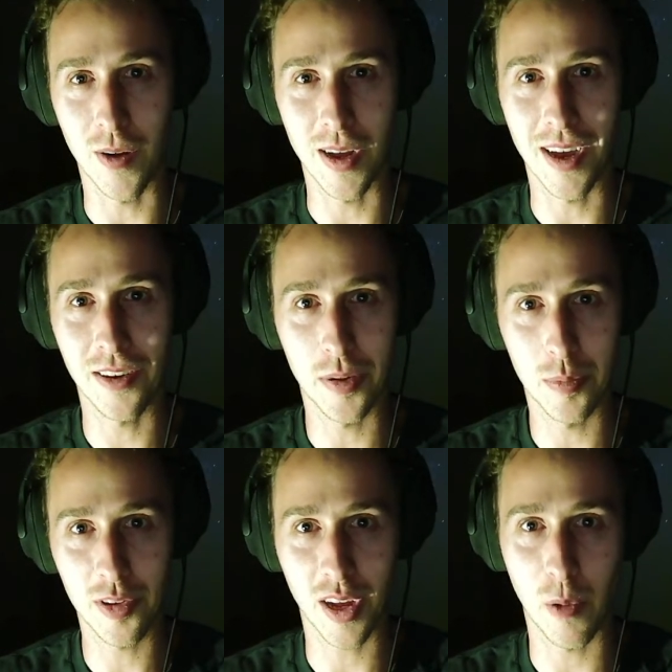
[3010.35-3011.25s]
Yeah, it has
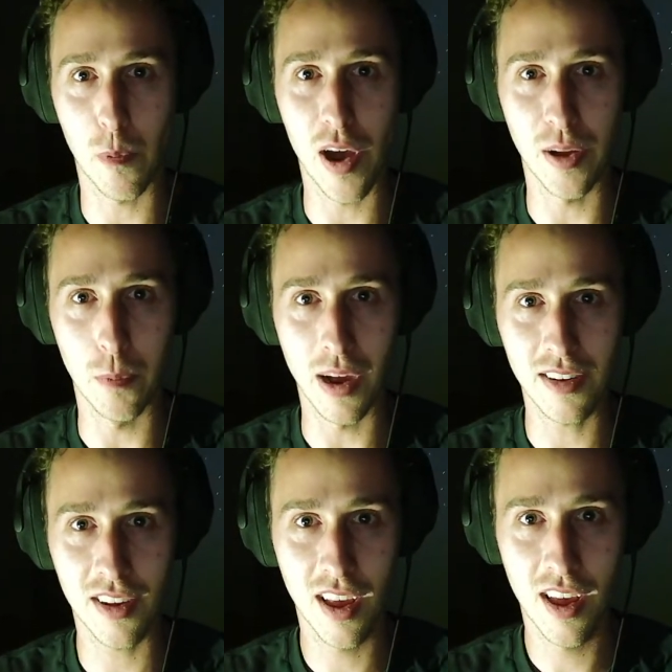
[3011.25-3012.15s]
almost like a Wild
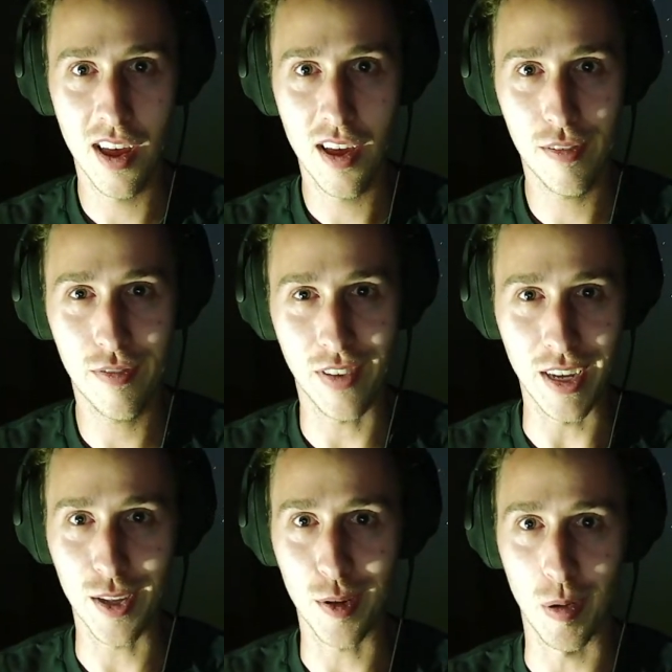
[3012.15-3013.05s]
West
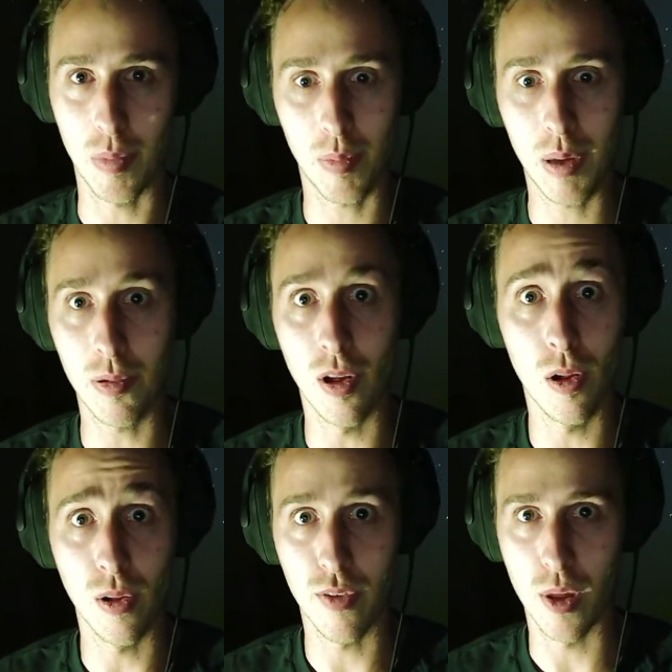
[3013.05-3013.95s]
feel to it, but people
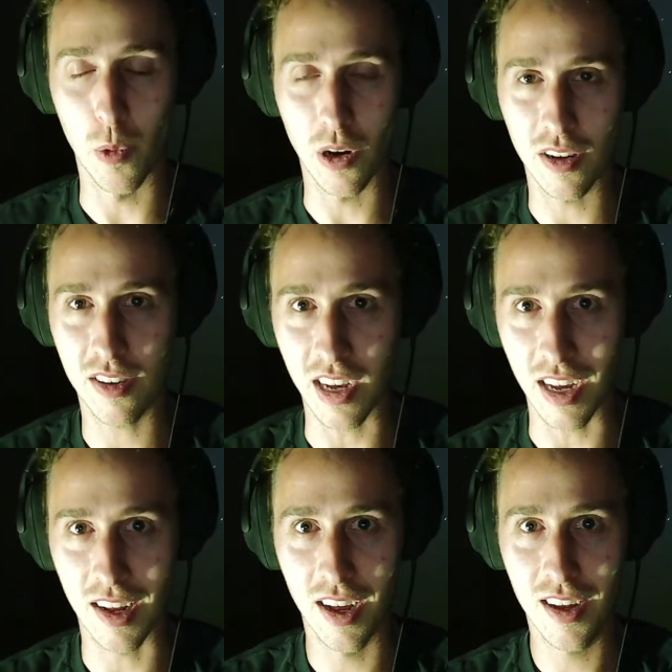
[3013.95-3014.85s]
all over the world see it,
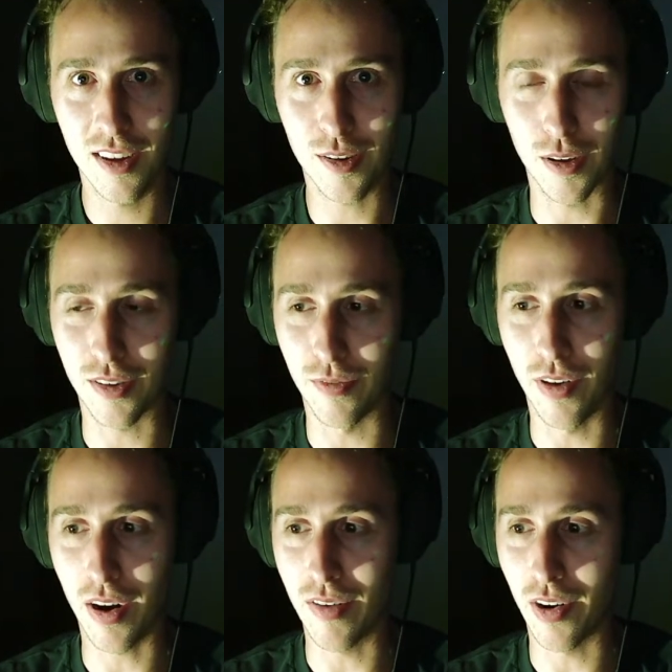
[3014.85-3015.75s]
so it's
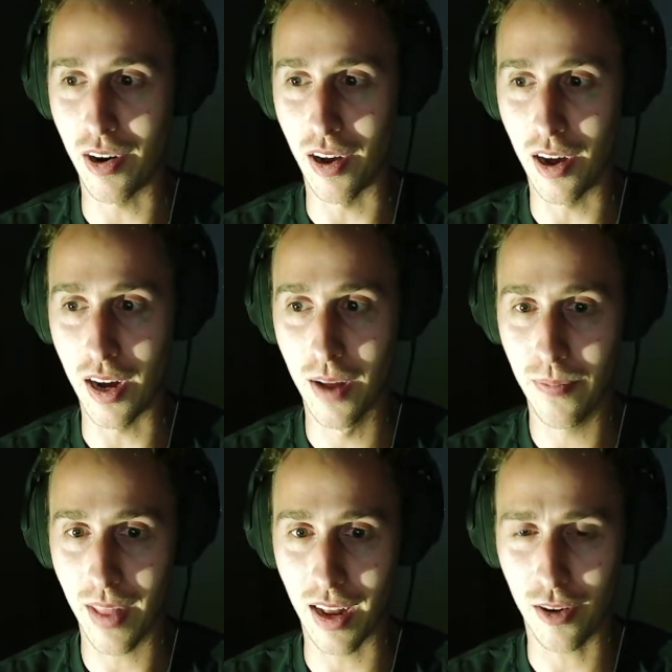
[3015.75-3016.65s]
very, very odd
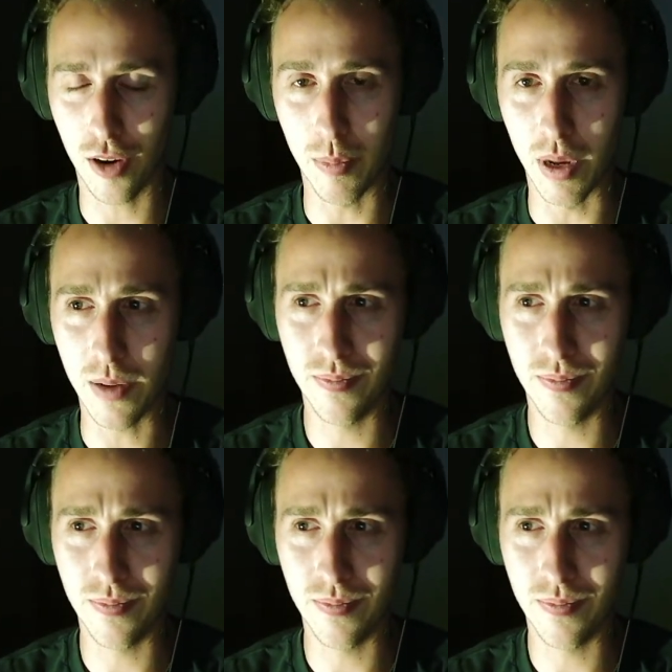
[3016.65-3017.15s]
and creepy.